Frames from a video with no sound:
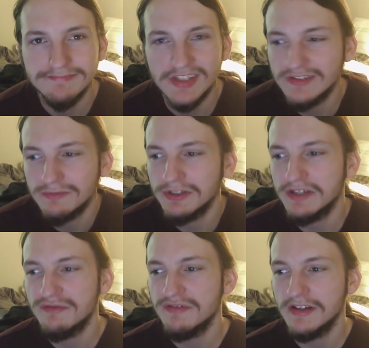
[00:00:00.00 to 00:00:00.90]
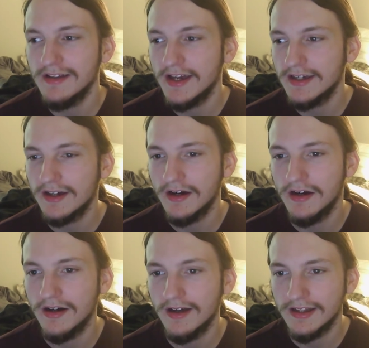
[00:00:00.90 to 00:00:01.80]
doesn't really feel like
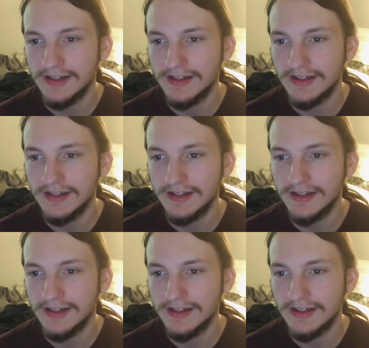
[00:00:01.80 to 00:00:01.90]
a